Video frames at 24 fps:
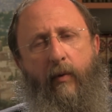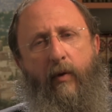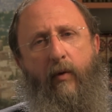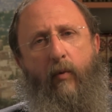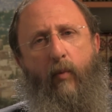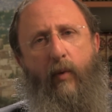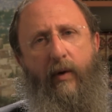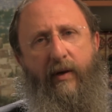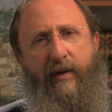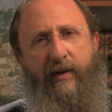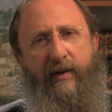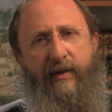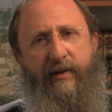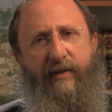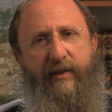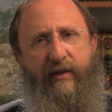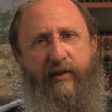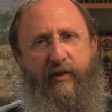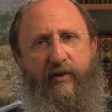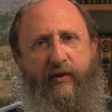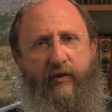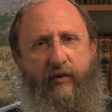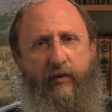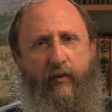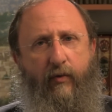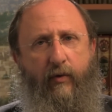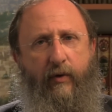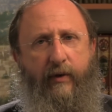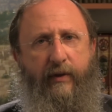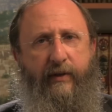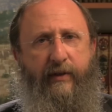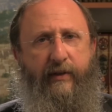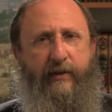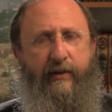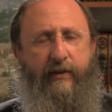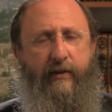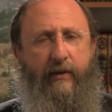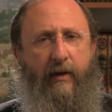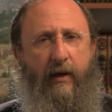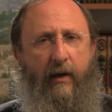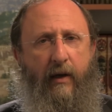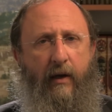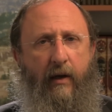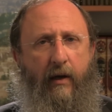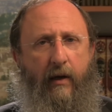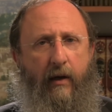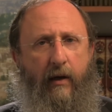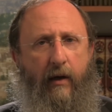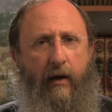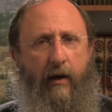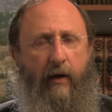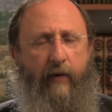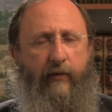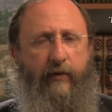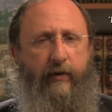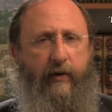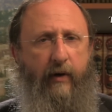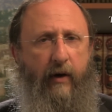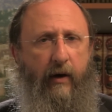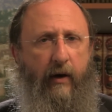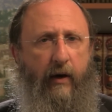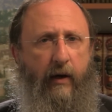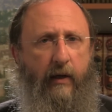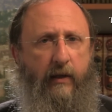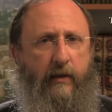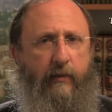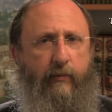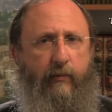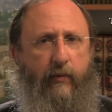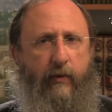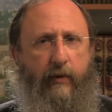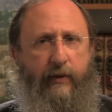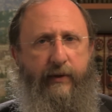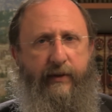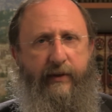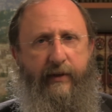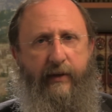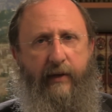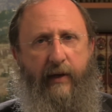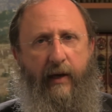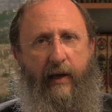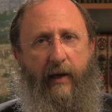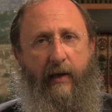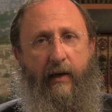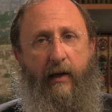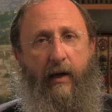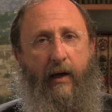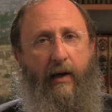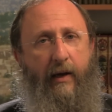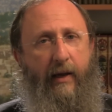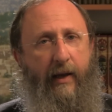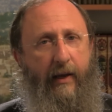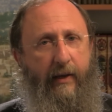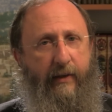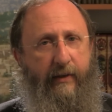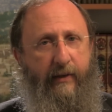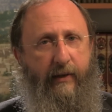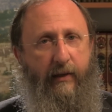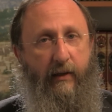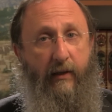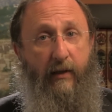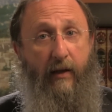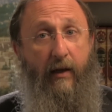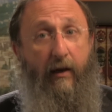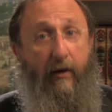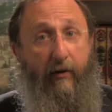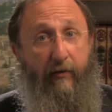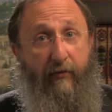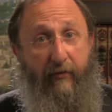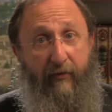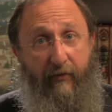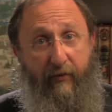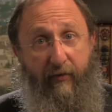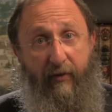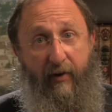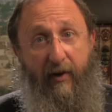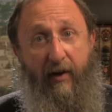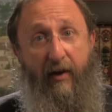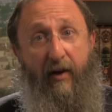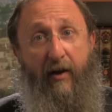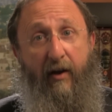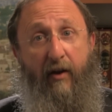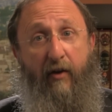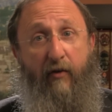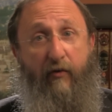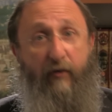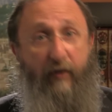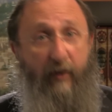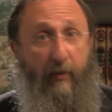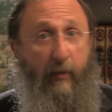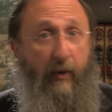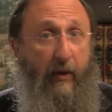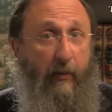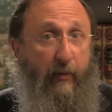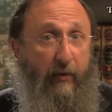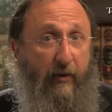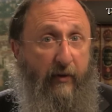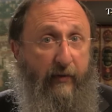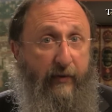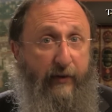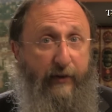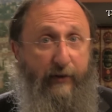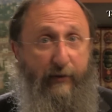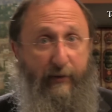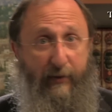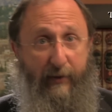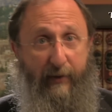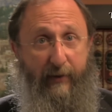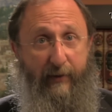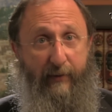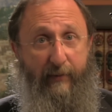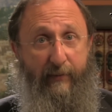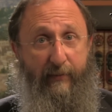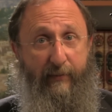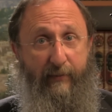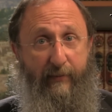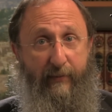witness the source of God's mercy and unending love for the people of Israel.